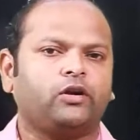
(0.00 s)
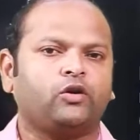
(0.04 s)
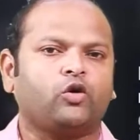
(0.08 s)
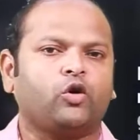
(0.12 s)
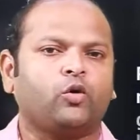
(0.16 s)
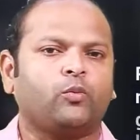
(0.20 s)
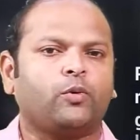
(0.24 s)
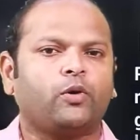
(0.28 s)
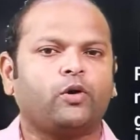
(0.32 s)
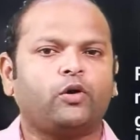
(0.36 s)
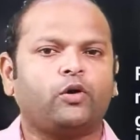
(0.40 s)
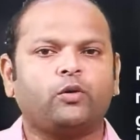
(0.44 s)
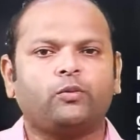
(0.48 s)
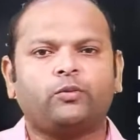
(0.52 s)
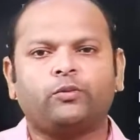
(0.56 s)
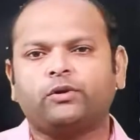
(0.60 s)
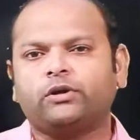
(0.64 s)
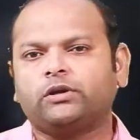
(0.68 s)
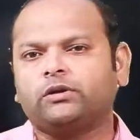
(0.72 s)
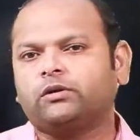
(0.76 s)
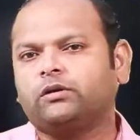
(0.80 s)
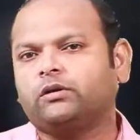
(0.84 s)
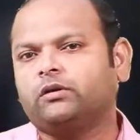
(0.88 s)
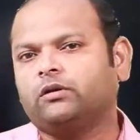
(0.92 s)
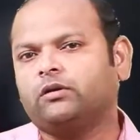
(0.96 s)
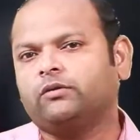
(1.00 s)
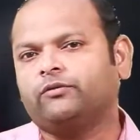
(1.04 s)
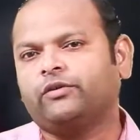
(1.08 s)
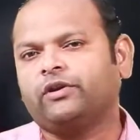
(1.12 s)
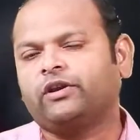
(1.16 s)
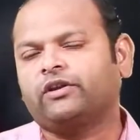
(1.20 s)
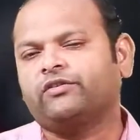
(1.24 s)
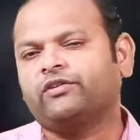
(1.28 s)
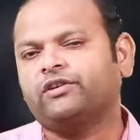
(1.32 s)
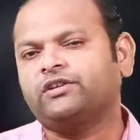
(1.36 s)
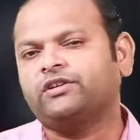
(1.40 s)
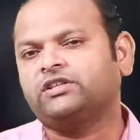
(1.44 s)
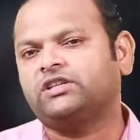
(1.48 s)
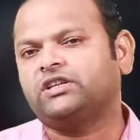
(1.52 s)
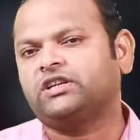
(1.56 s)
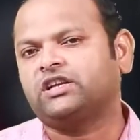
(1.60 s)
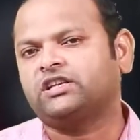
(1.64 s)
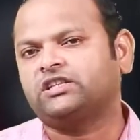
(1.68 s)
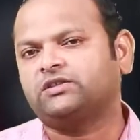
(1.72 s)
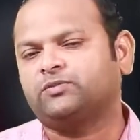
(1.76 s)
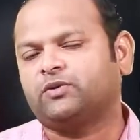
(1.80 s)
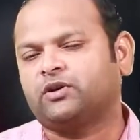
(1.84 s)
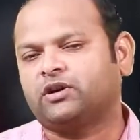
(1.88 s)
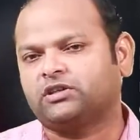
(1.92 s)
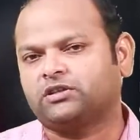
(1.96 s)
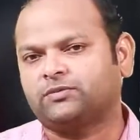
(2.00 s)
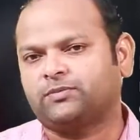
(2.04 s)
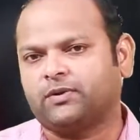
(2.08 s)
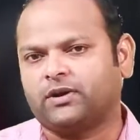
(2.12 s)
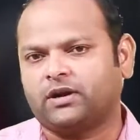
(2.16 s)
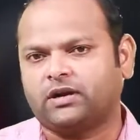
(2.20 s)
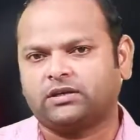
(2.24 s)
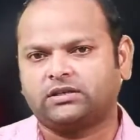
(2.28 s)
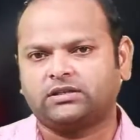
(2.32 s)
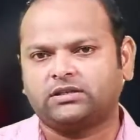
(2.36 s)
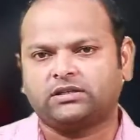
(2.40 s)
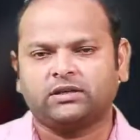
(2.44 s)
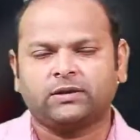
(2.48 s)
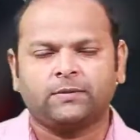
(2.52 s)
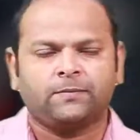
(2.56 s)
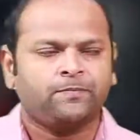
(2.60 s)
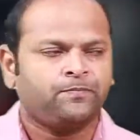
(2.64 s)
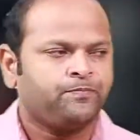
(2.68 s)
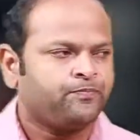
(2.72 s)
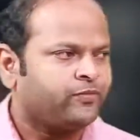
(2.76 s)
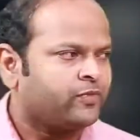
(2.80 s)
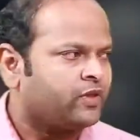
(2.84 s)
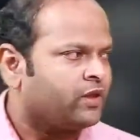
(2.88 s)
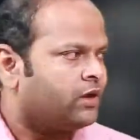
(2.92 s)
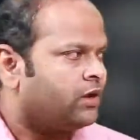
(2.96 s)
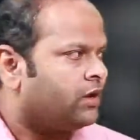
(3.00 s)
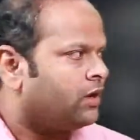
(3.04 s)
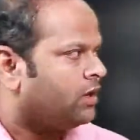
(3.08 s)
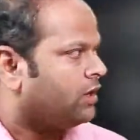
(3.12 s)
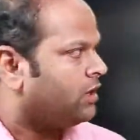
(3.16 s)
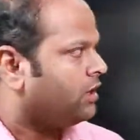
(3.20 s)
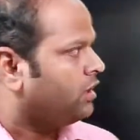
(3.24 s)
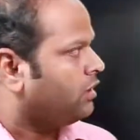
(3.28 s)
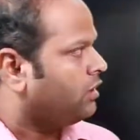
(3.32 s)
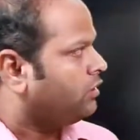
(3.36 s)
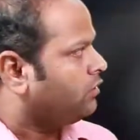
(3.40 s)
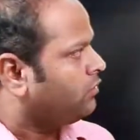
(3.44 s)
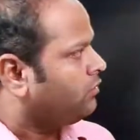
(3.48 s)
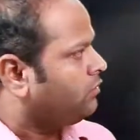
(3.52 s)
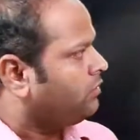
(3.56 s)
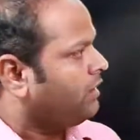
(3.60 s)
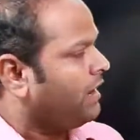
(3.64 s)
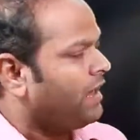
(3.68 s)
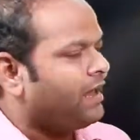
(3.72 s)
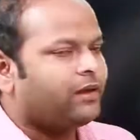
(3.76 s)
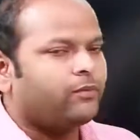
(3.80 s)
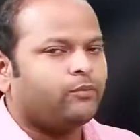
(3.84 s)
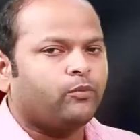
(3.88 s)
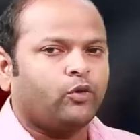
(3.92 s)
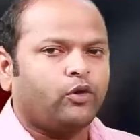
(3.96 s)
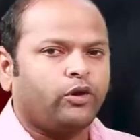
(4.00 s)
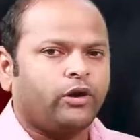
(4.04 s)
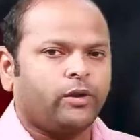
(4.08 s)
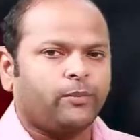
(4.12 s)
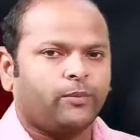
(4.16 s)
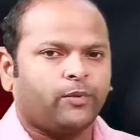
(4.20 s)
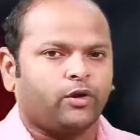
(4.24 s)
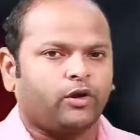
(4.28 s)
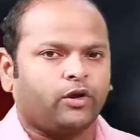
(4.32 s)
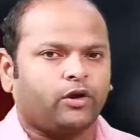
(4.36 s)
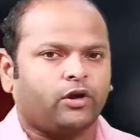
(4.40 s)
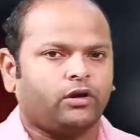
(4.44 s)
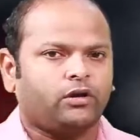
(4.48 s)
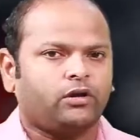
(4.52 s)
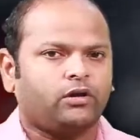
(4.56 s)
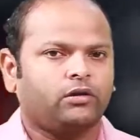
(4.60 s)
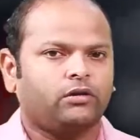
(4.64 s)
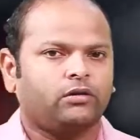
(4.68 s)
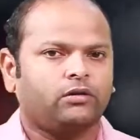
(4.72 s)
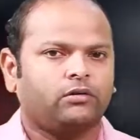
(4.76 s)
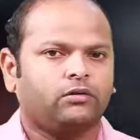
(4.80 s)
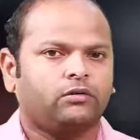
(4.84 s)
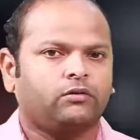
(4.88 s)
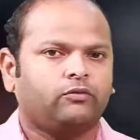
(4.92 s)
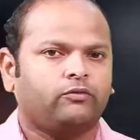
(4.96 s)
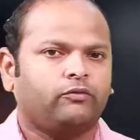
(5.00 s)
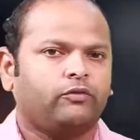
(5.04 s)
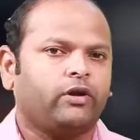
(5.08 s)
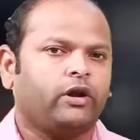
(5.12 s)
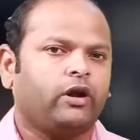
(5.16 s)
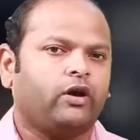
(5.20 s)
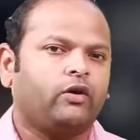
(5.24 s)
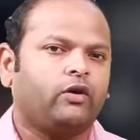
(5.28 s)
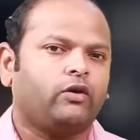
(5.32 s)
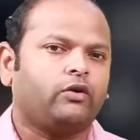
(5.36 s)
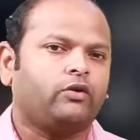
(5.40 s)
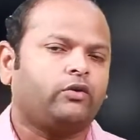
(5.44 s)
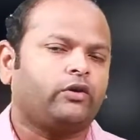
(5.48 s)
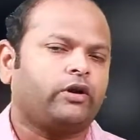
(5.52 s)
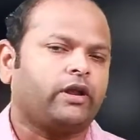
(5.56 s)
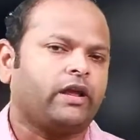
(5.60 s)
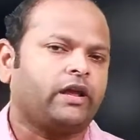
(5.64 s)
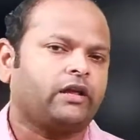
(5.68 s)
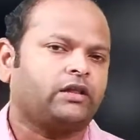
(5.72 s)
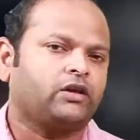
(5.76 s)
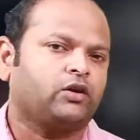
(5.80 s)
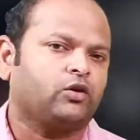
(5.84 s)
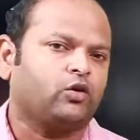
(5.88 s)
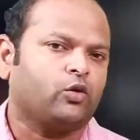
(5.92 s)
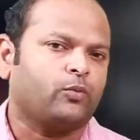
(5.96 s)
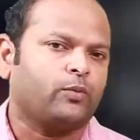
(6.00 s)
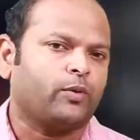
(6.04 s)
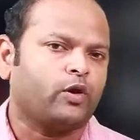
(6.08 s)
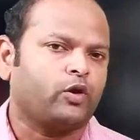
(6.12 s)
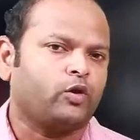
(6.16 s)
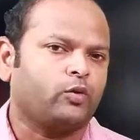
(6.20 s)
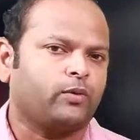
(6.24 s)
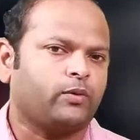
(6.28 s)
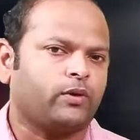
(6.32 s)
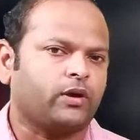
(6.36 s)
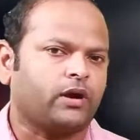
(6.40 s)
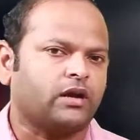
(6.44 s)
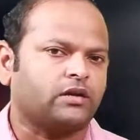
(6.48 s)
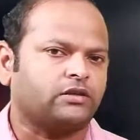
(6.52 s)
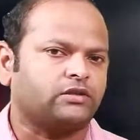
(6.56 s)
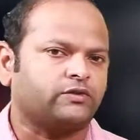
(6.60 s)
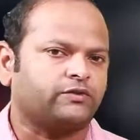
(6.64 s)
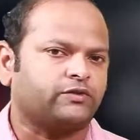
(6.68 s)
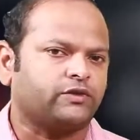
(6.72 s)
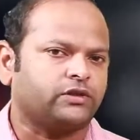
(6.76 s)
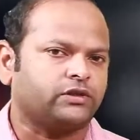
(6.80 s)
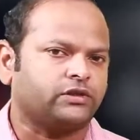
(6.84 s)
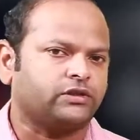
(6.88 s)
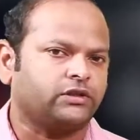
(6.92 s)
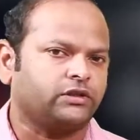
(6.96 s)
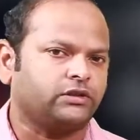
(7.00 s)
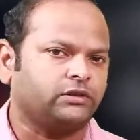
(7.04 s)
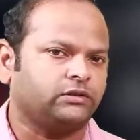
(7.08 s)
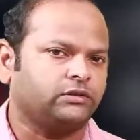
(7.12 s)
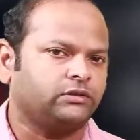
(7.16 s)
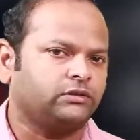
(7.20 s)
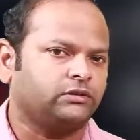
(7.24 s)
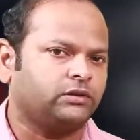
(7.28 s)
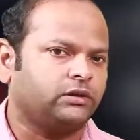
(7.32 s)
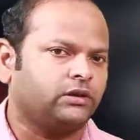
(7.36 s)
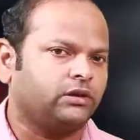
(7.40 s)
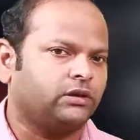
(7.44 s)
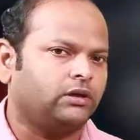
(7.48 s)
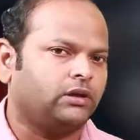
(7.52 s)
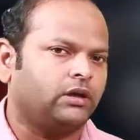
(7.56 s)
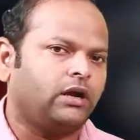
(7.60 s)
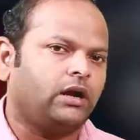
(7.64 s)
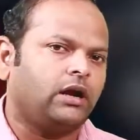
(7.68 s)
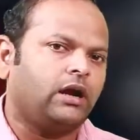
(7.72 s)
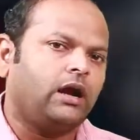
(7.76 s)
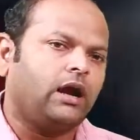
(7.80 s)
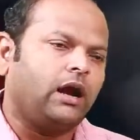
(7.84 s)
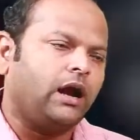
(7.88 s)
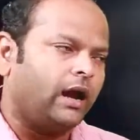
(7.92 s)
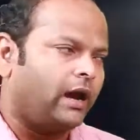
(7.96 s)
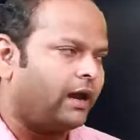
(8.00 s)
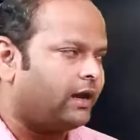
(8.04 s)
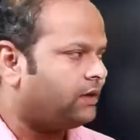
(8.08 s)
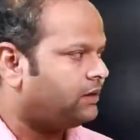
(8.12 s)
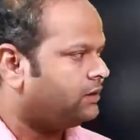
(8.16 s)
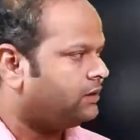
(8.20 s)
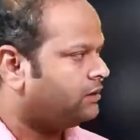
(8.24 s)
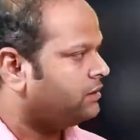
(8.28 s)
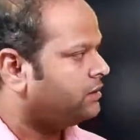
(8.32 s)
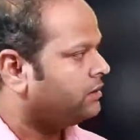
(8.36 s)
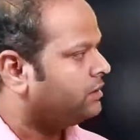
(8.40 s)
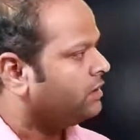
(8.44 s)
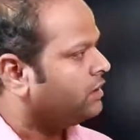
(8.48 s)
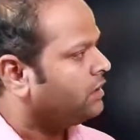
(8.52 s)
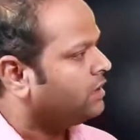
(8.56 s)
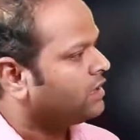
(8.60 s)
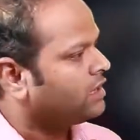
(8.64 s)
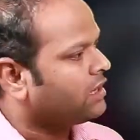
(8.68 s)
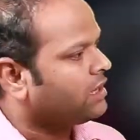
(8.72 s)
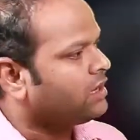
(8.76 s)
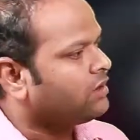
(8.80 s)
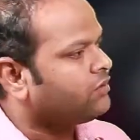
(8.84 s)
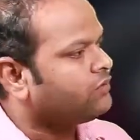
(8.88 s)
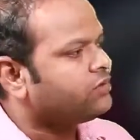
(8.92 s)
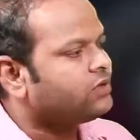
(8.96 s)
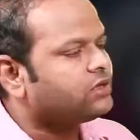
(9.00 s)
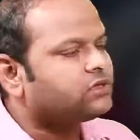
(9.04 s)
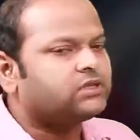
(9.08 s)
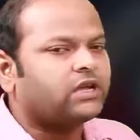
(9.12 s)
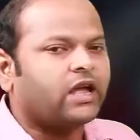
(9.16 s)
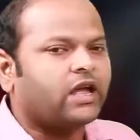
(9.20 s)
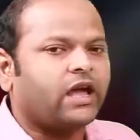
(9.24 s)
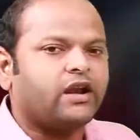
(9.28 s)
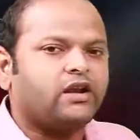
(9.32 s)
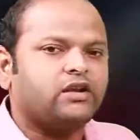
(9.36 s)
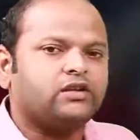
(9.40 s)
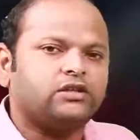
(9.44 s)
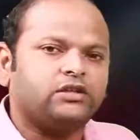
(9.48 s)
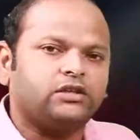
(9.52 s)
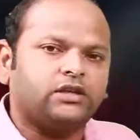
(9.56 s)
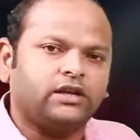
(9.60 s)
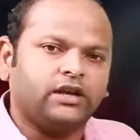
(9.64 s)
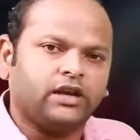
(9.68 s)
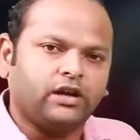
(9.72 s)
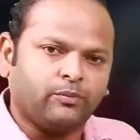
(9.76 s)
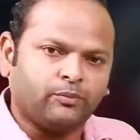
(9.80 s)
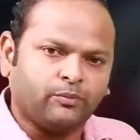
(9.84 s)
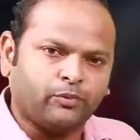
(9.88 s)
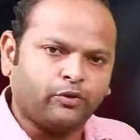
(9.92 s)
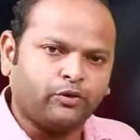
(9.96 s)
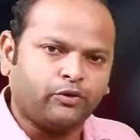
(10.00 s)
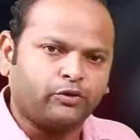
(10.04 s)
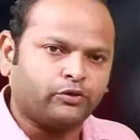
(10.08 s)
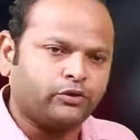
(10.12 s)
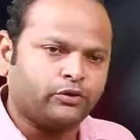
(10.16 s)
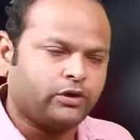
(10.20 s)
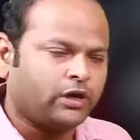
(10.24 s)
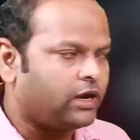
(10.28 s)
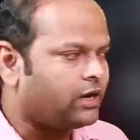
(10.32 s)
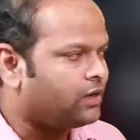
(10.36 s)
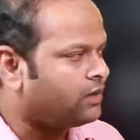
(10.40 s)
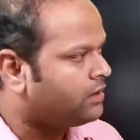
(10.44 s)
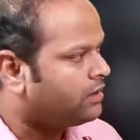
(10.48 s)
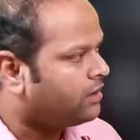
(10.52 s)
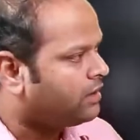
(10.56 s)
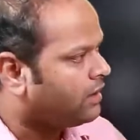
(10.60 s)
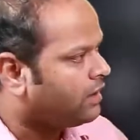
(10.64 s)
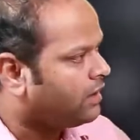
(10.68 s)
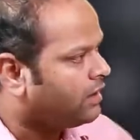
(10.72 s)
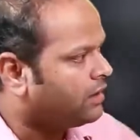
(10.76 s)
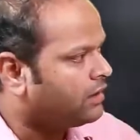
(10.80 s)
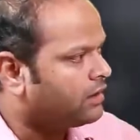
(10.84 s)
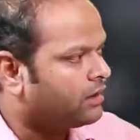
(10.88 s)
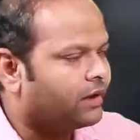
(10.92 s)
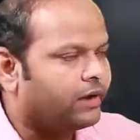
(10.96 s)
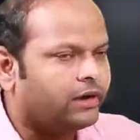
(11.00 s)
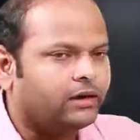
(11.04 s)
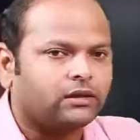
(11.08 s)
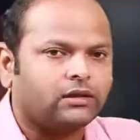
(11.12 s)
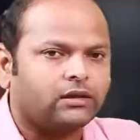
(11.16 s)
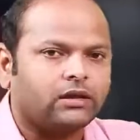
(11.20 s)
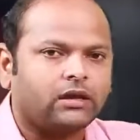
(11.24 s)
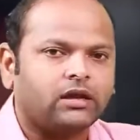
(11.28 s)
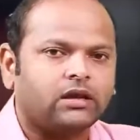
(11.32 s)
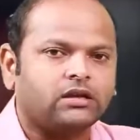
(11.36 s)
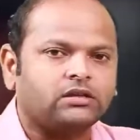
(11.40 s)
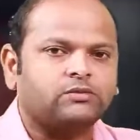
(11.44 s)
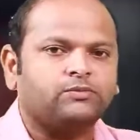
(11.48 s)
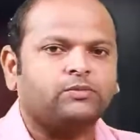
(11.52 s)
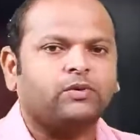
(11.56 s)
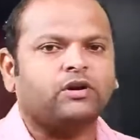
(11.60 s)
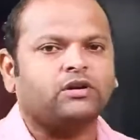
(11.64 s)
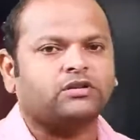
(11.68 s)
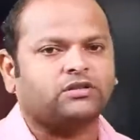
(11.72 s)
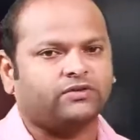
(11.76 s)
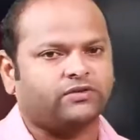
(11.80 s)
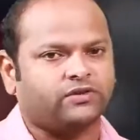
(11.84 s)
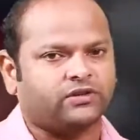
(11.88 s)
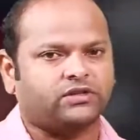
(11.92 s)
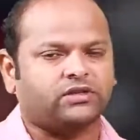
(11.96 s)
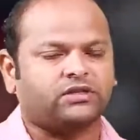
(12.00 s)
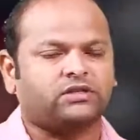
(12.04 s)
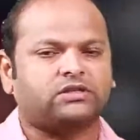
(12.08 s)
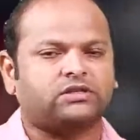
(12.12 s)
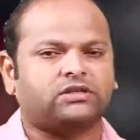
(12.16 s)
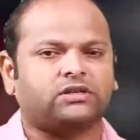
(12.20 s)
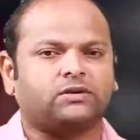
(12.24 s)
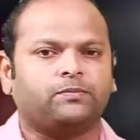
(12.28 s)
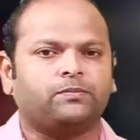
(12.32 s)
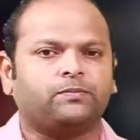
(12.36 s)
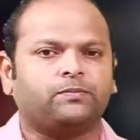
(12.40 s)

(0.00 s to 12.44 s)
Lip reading: open loop frequency response plots. Now, like bode plot, we have to take the open loop transfer function and give the sinusoidal input to that and get the response of the system.